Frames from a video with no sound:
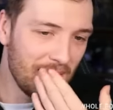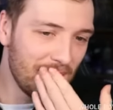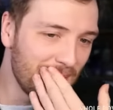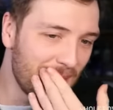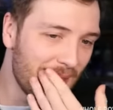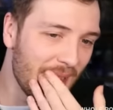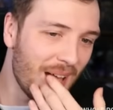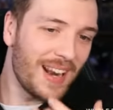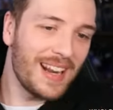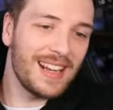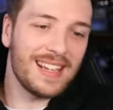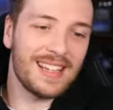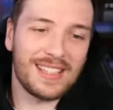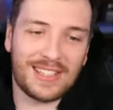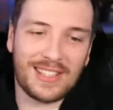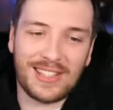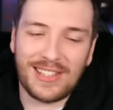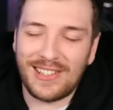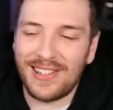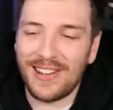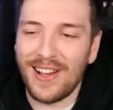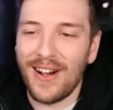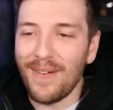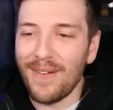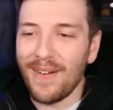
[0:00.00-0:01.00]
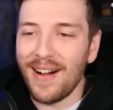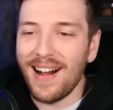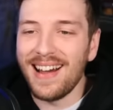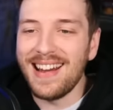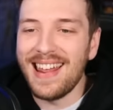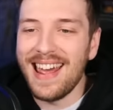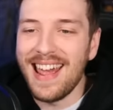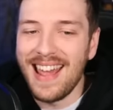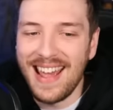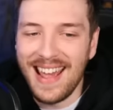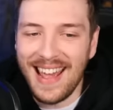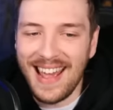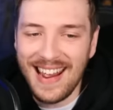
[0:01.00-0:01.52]
that is so
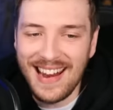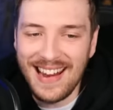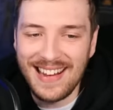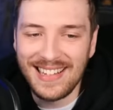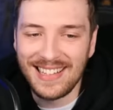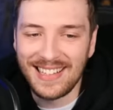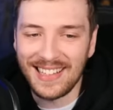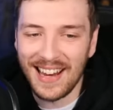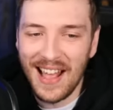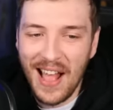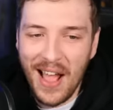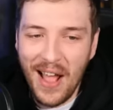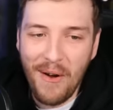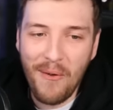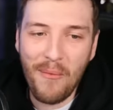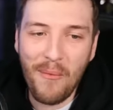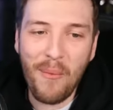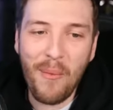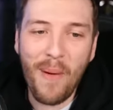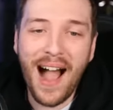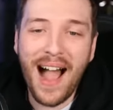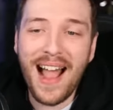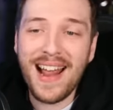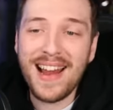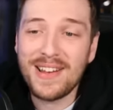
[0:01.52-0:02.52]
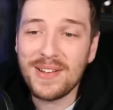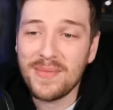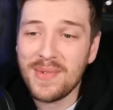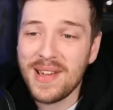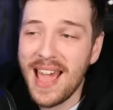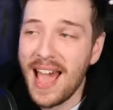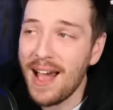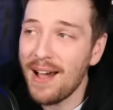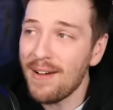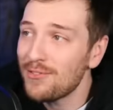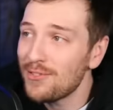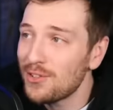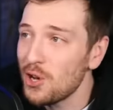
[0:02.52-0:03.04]
unhinged. Why do we
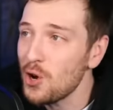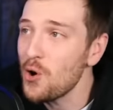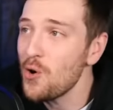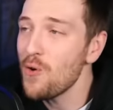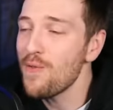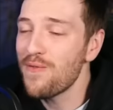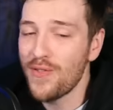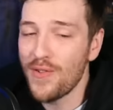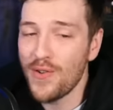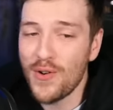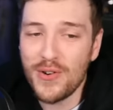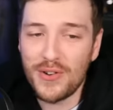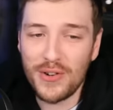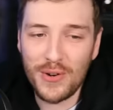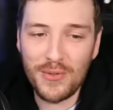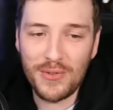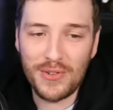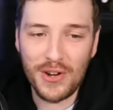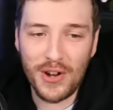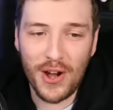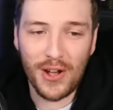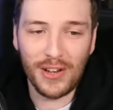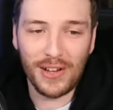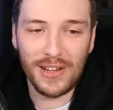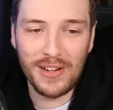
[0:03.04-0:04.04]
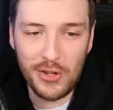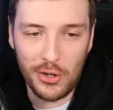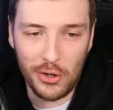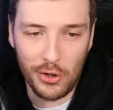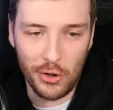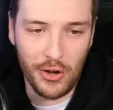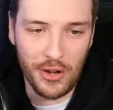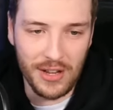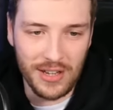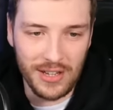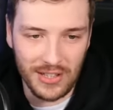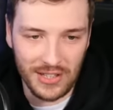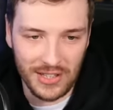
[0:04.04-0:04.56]
have two voodoo doll
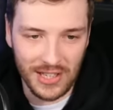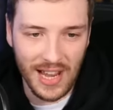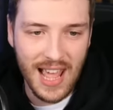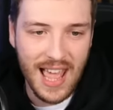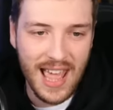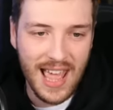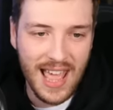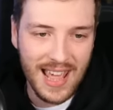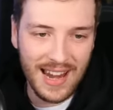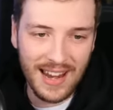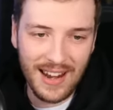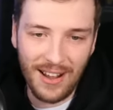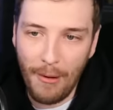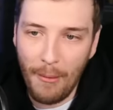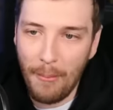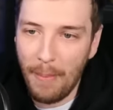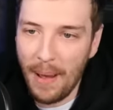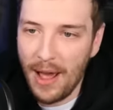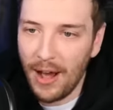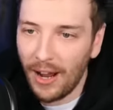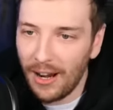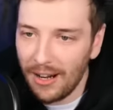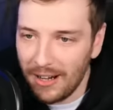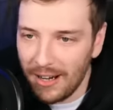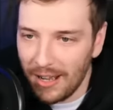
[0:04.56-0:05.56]
enjoyers in our on